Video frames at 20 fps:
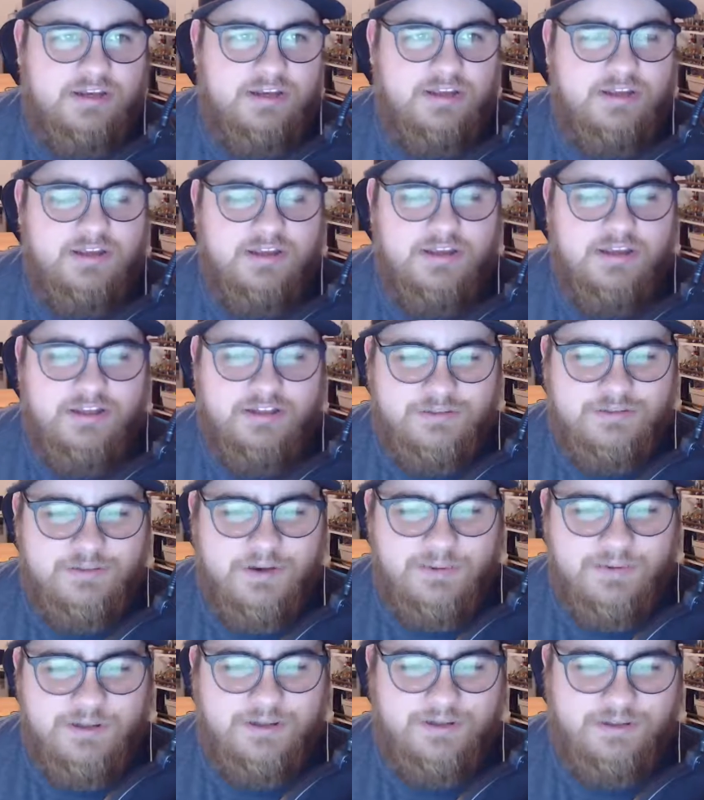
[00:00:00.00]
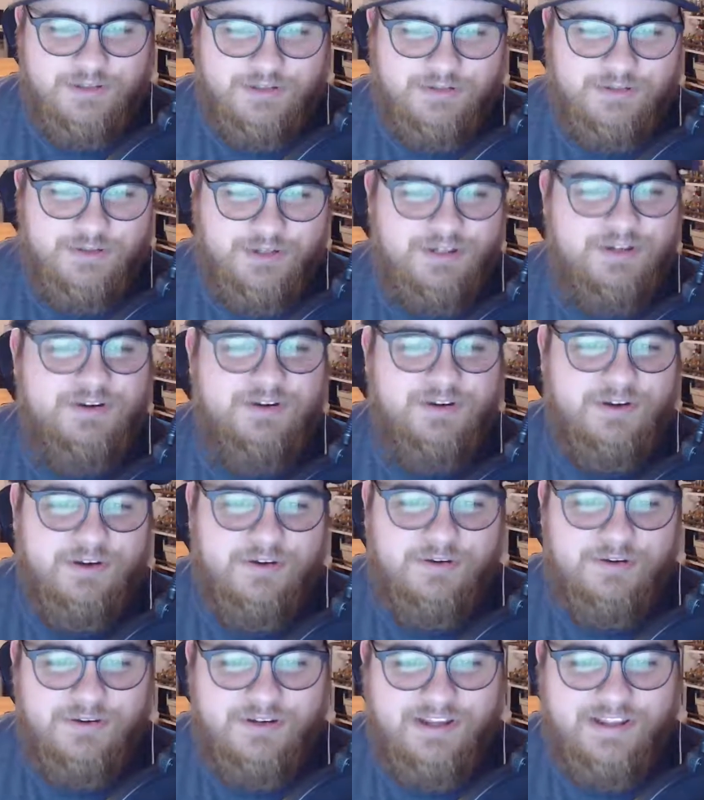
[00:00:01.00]
It was probably closer to a year
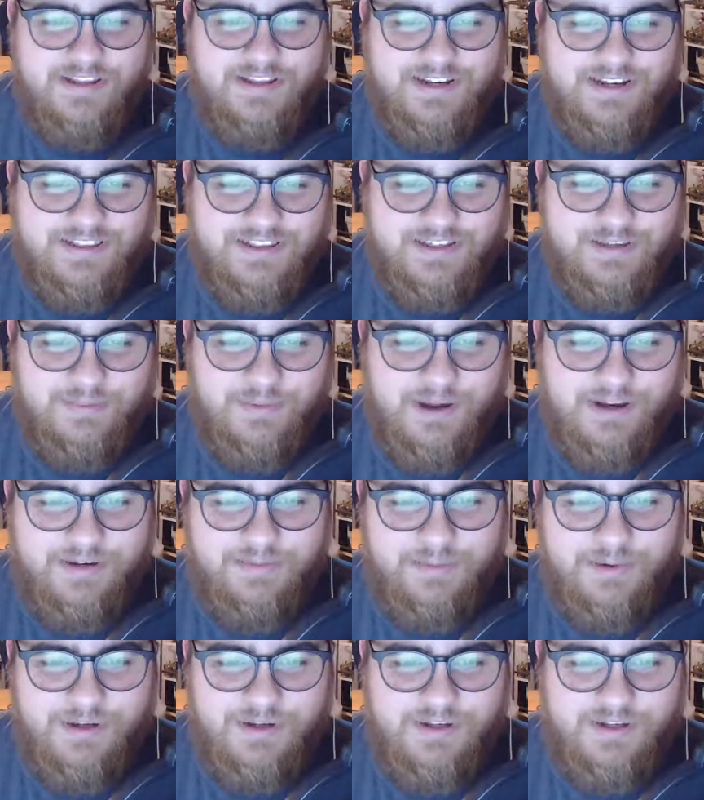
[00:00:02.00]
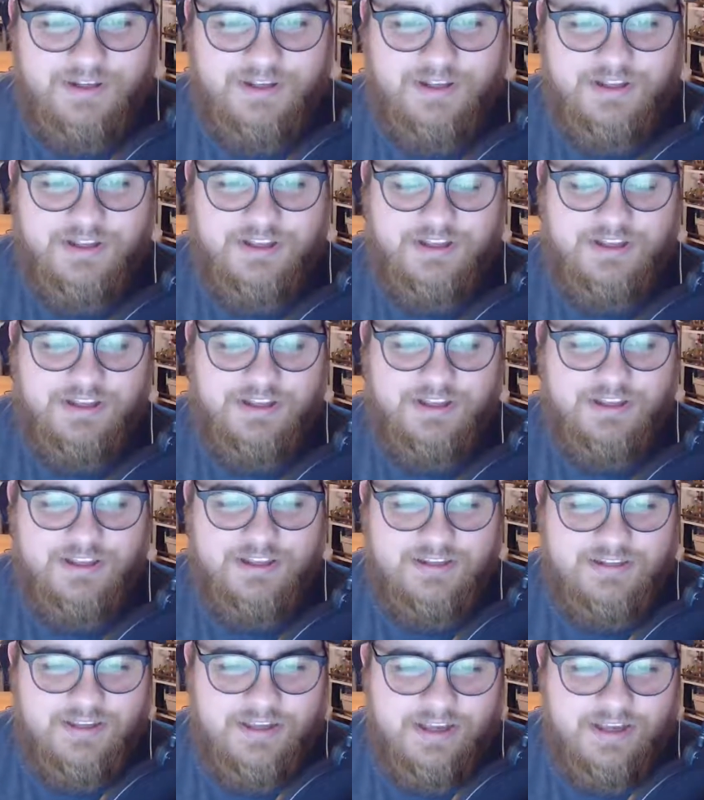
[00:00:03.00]
ago, now that I think about it, but
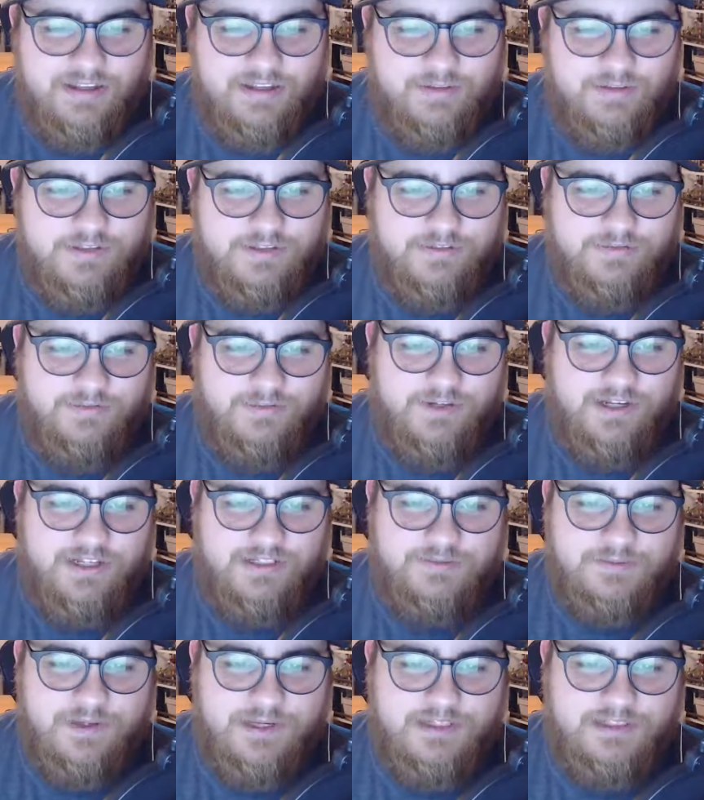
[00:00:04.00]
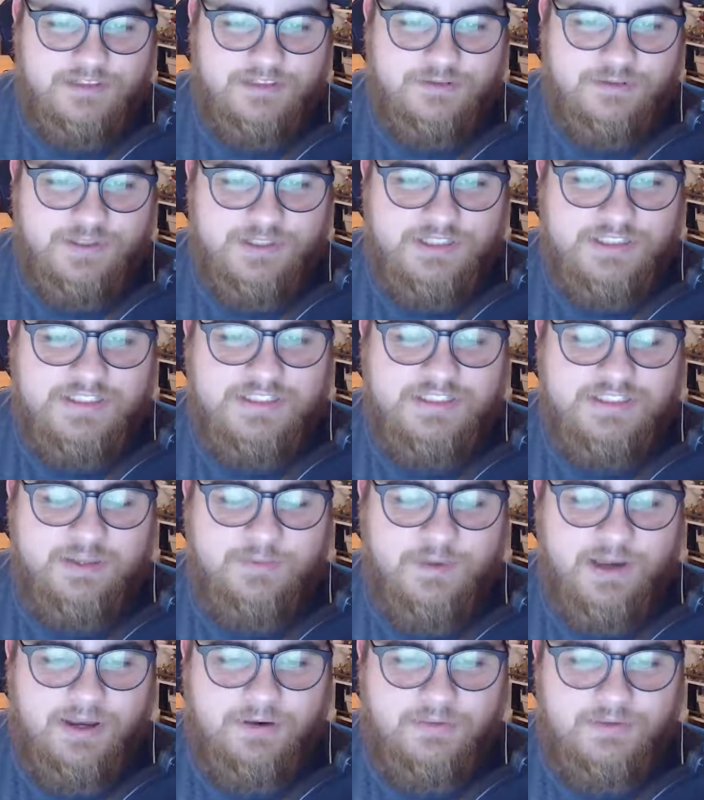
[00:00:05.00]
yeah, it was a free Xbox 360
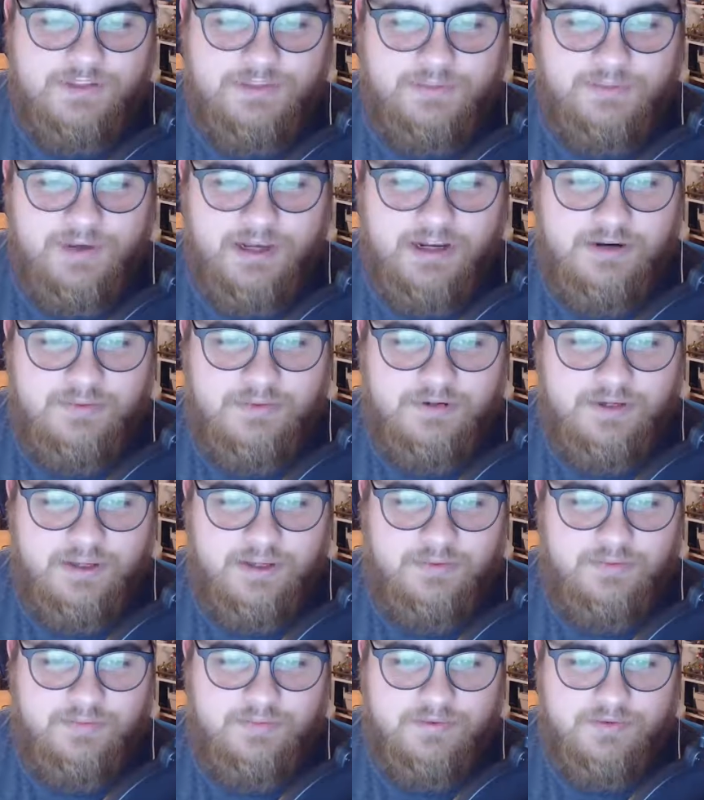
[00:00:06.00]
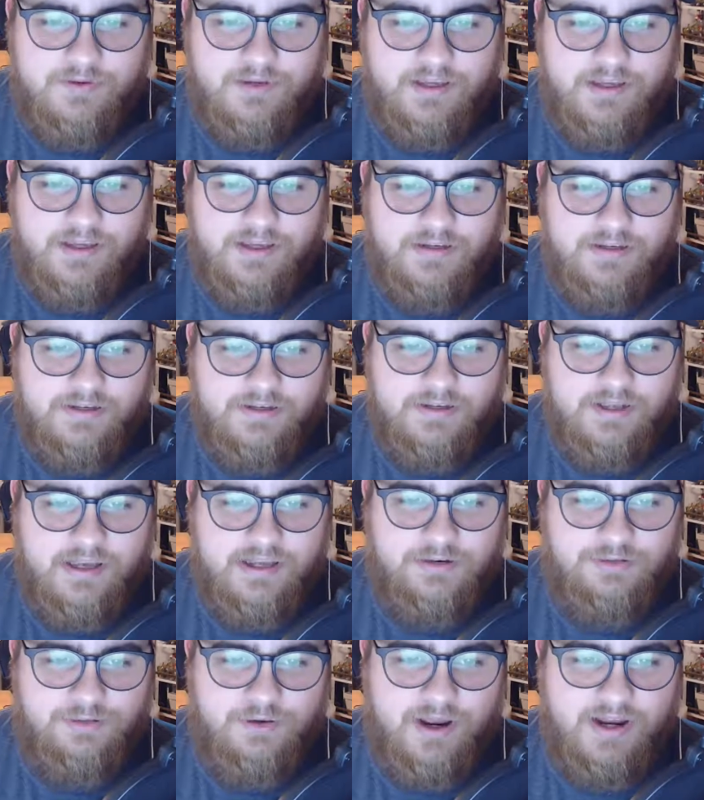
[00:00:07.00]
backwards compatible game, and
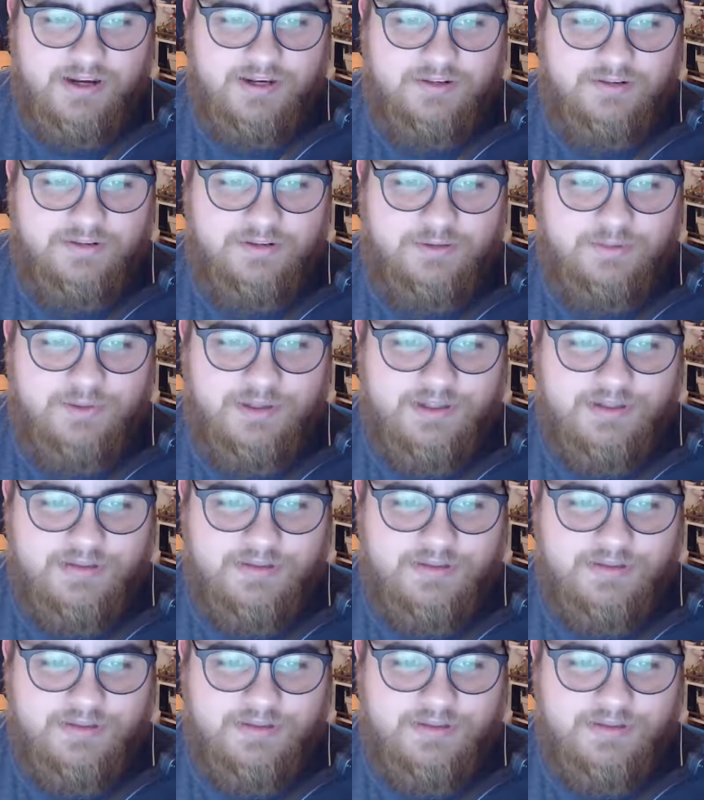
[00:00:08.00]
I tried it a little bit.